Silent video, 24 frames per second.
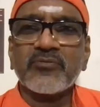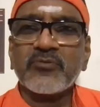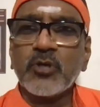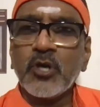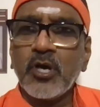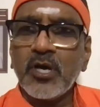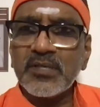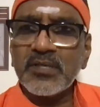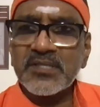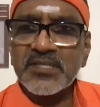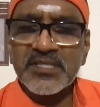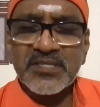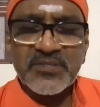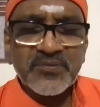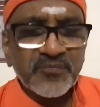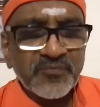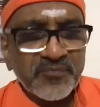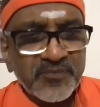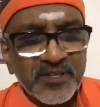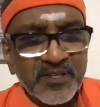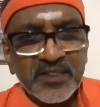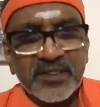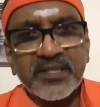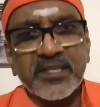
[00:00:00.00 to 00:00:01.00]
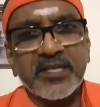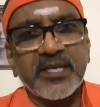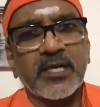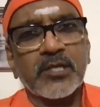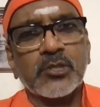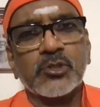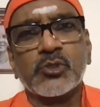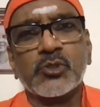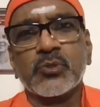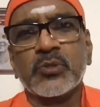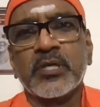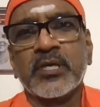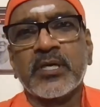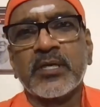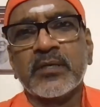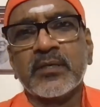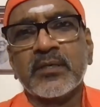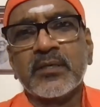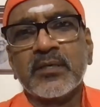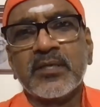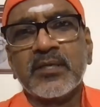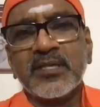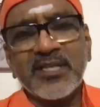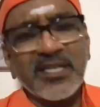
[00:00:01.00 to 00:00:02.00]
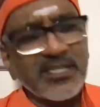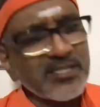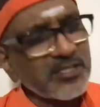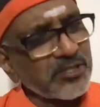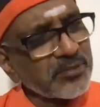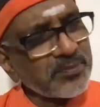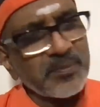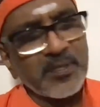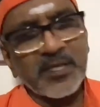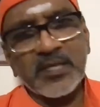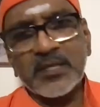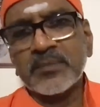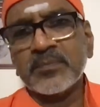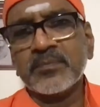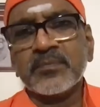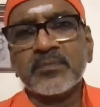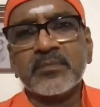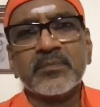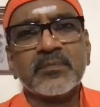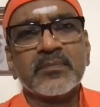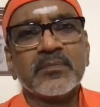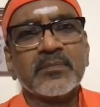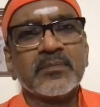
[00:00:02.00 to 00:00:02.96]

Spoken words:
of yours is filthy, Arjuna. Kashmalam.